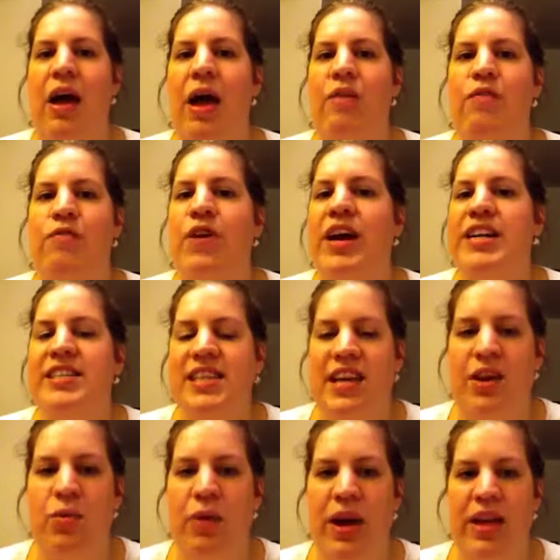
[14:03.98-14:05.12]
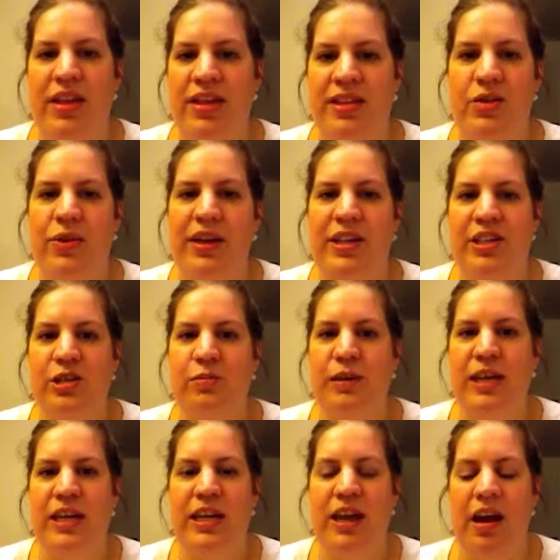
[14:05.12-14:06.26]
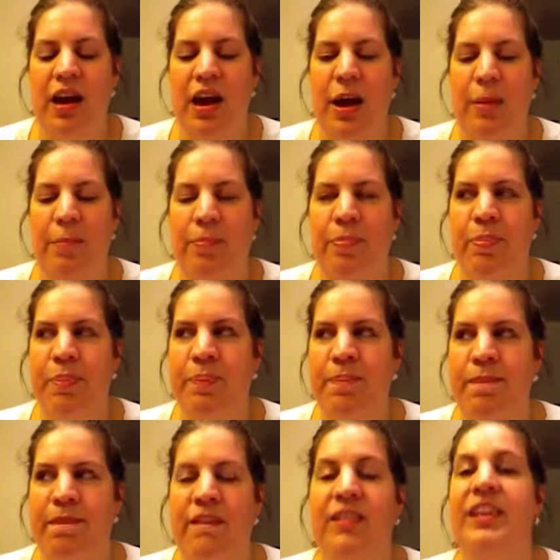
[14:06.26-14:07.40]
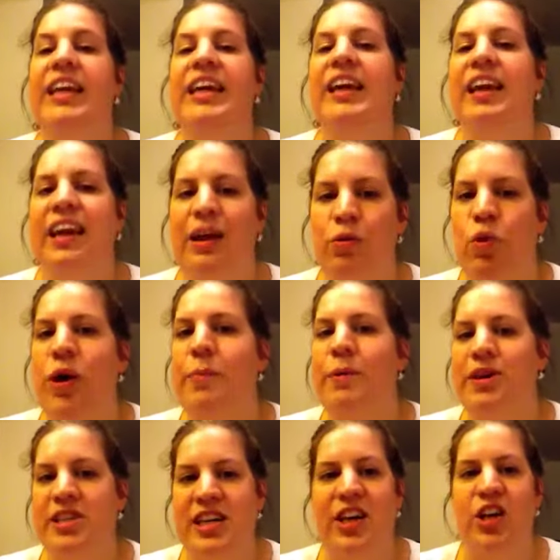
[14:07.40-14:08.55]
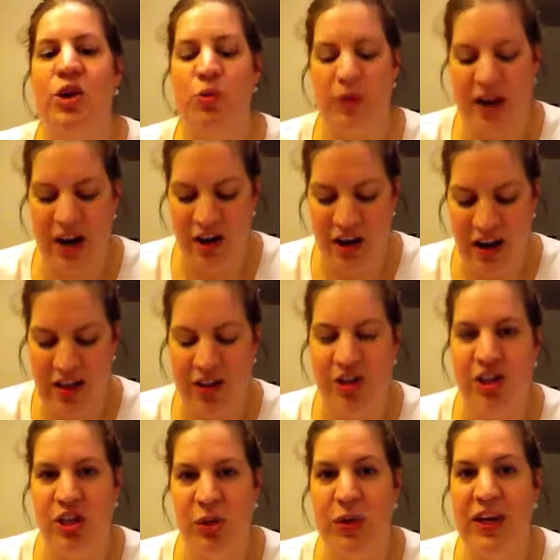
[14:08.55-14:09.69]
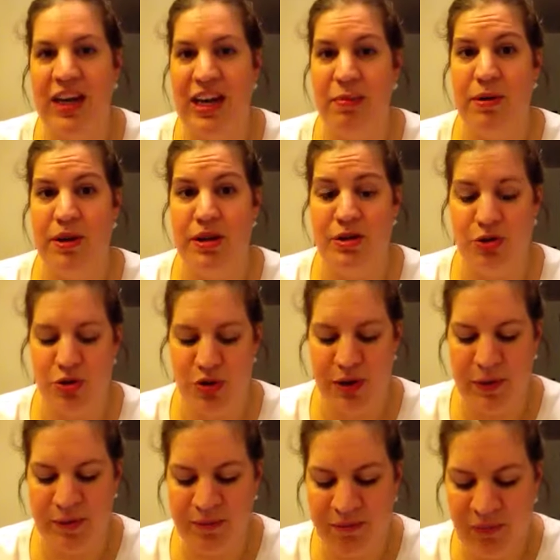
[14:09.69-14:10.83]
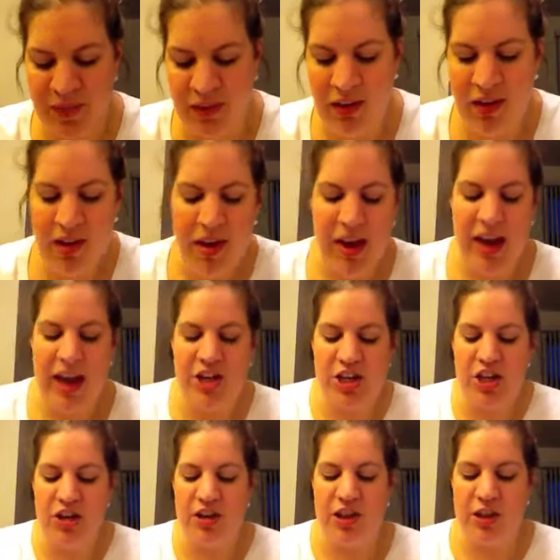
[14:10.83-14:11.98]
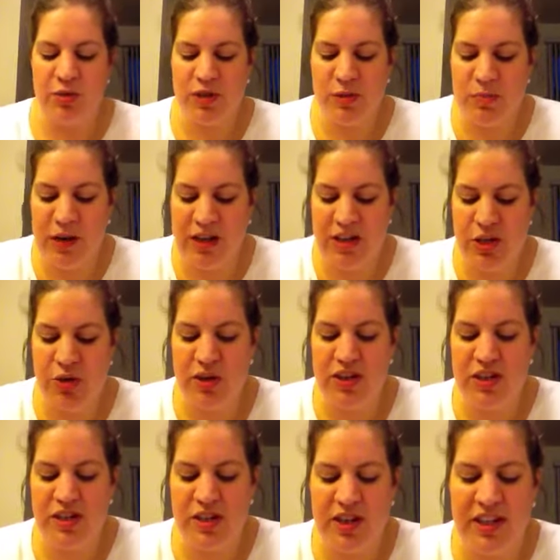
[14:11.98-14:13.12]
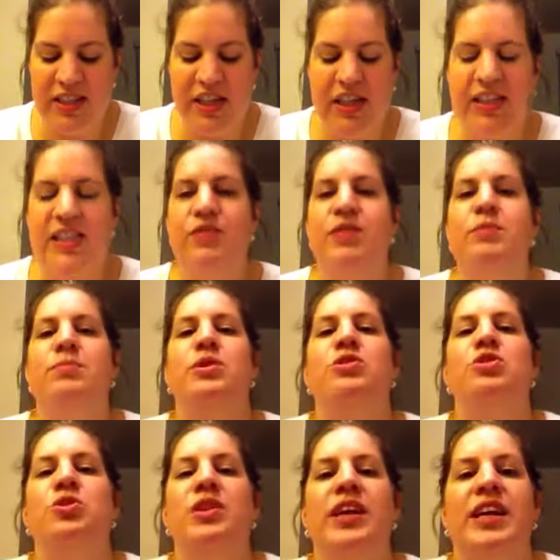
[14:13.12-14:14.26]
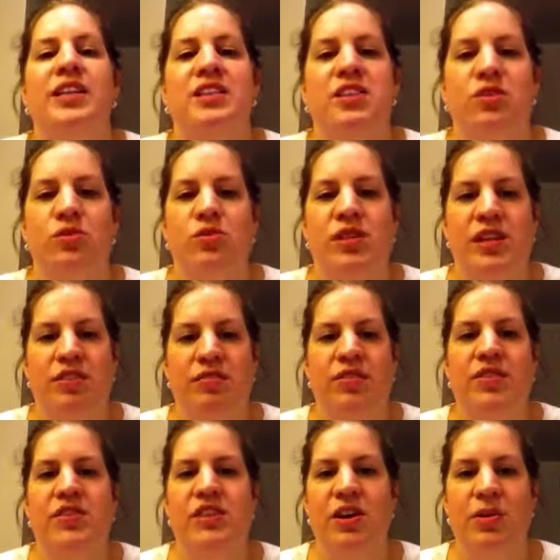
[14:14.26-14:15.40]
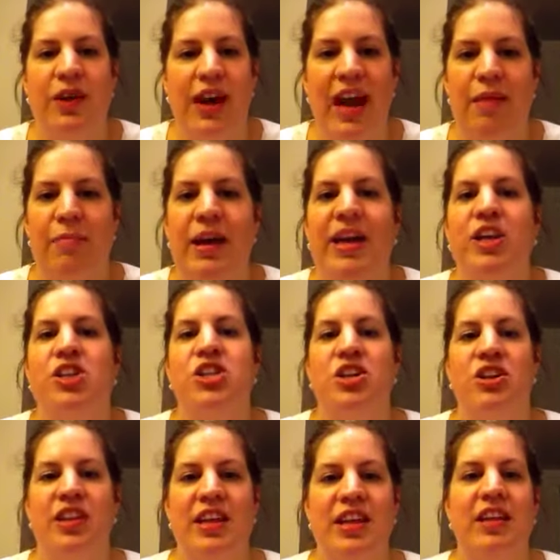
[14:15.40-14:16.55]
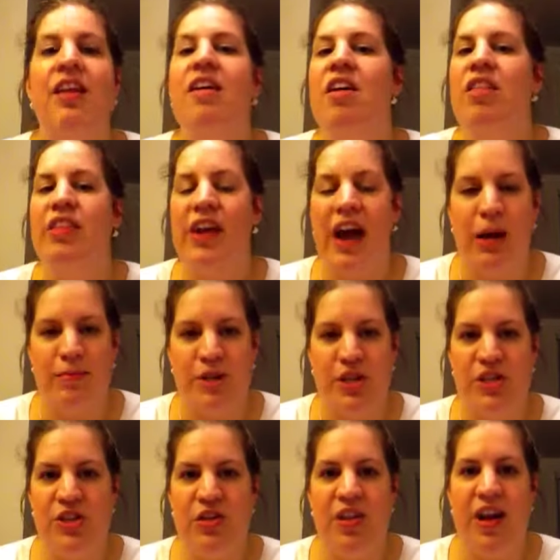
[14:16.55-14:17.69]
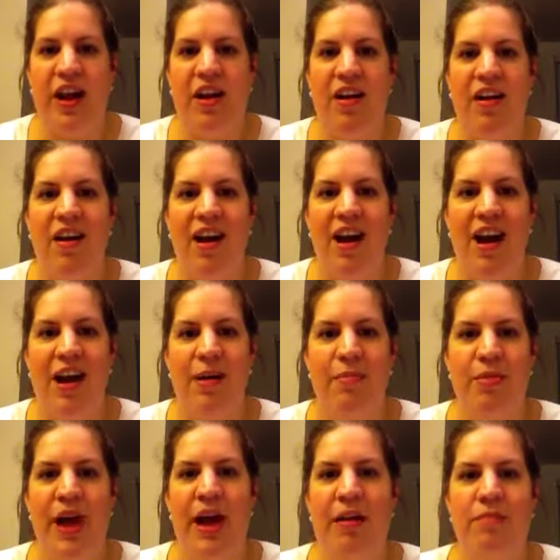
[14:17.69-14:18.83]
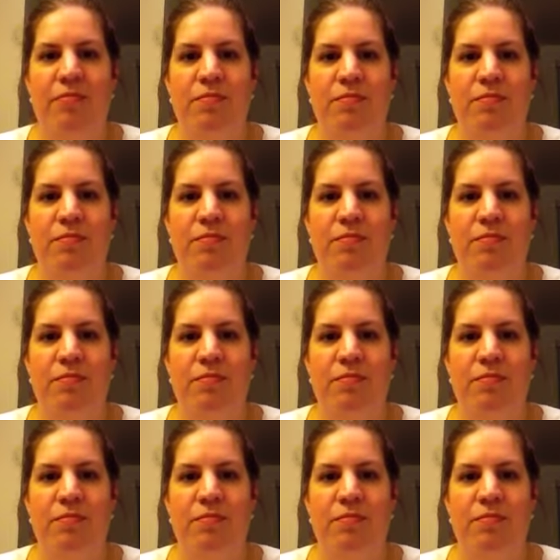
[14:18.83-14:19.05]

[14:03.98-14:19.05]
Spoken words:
phrase it in a way that's going to be leading in one particular way or another. So you want to keep it neutral. Ensure that the response choices are exhaustive and mutually exclusive. So again, making sure that the options are there that